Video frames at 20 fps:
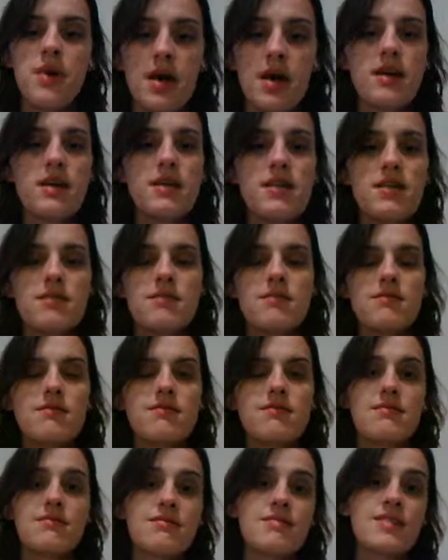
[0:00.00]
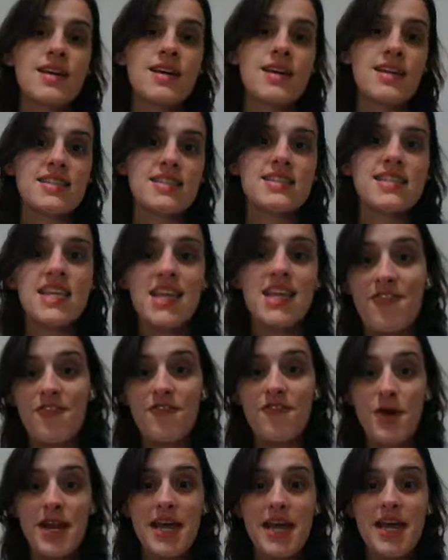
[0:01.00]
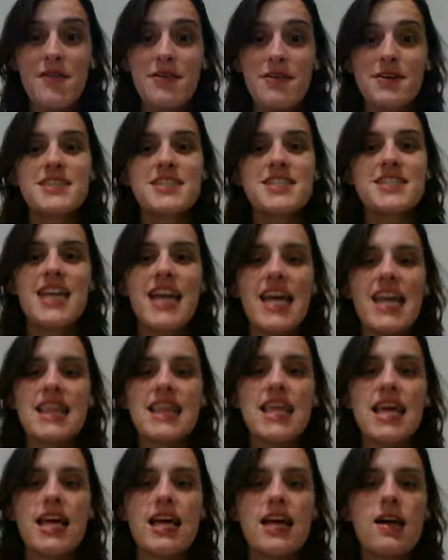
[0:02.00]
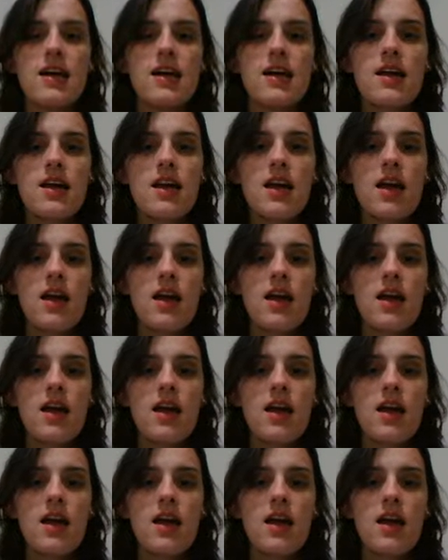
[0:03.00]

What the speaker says: but kind of taking 40 hours to get there.